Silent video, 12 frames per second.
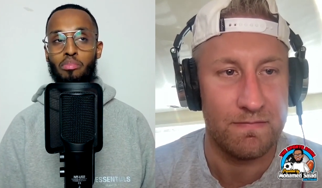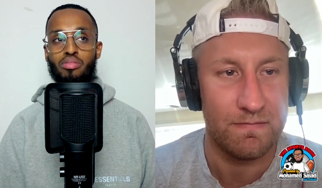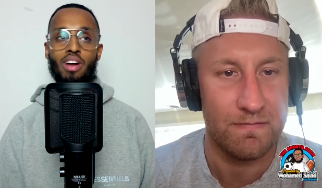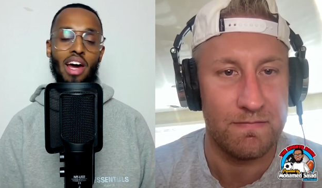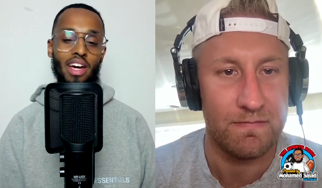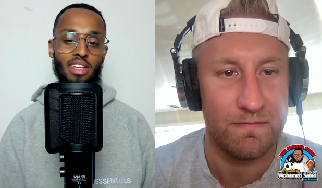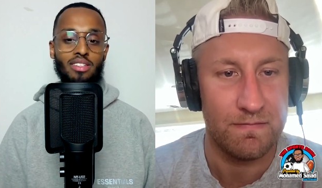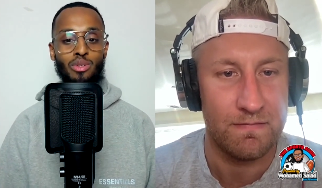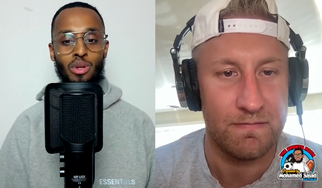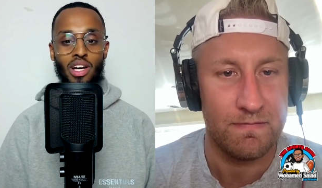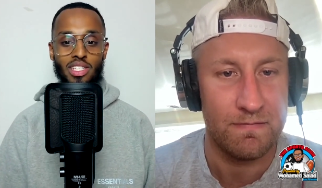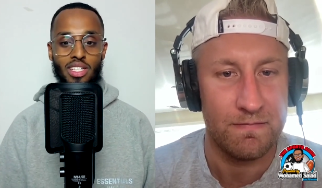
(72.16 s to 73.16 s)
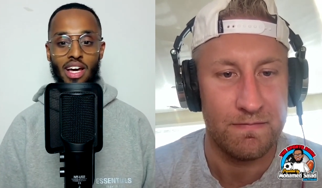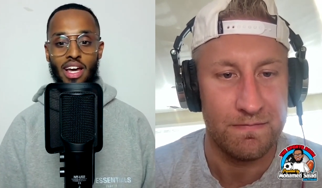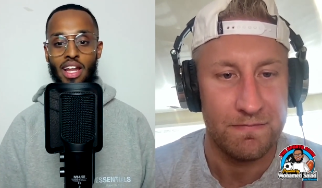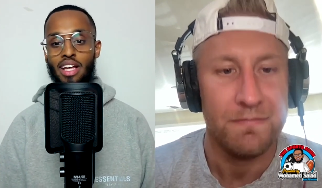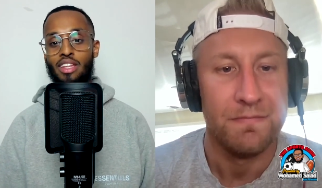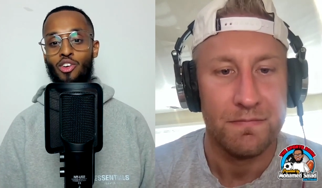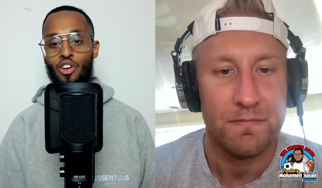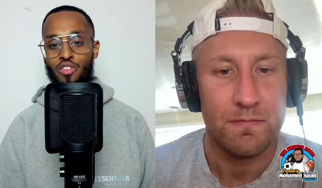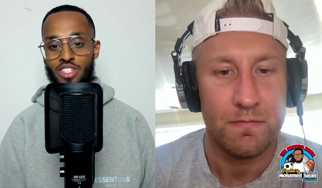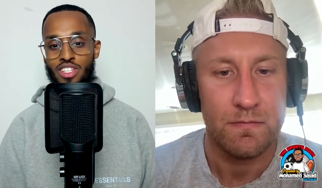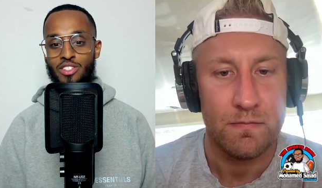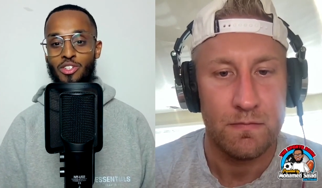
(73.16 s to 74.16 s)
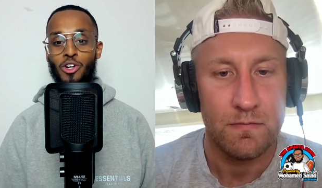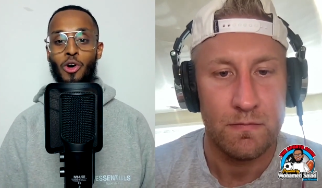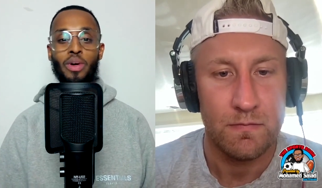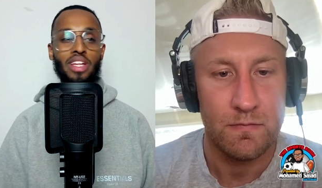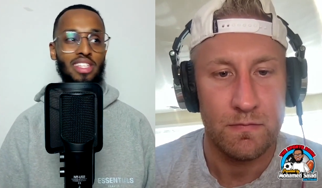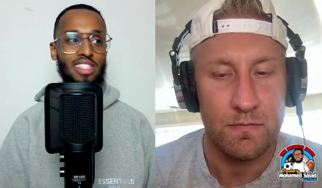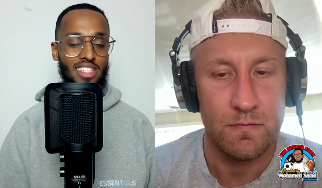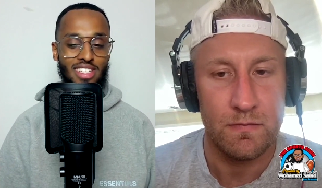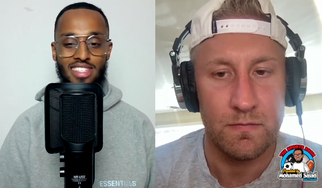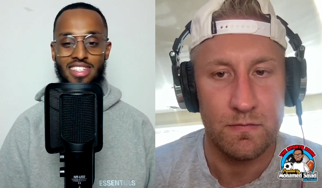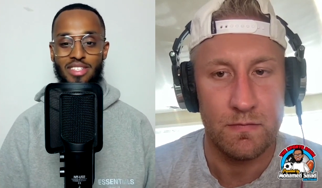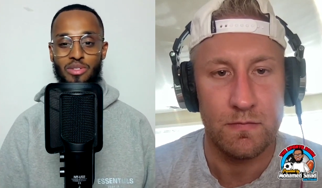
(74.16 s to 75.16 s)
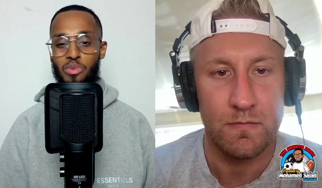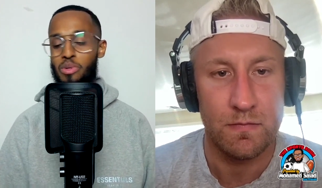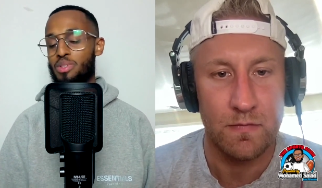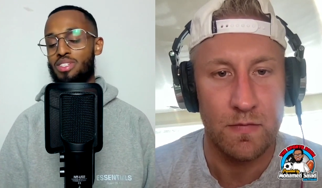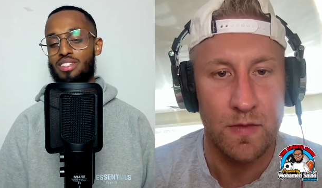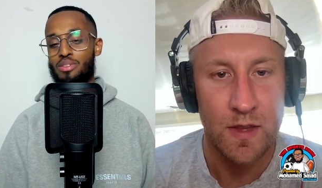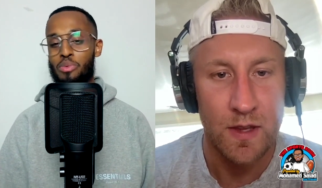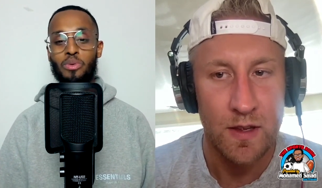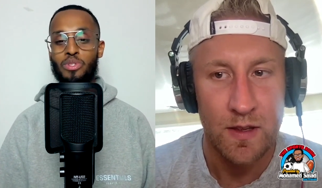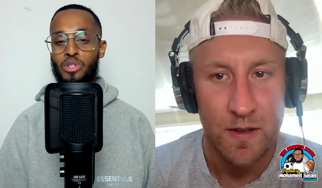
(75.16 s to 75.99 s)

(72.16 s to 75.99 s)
Speaker 1: prior to last night, like the off season, going into the season? What was what was the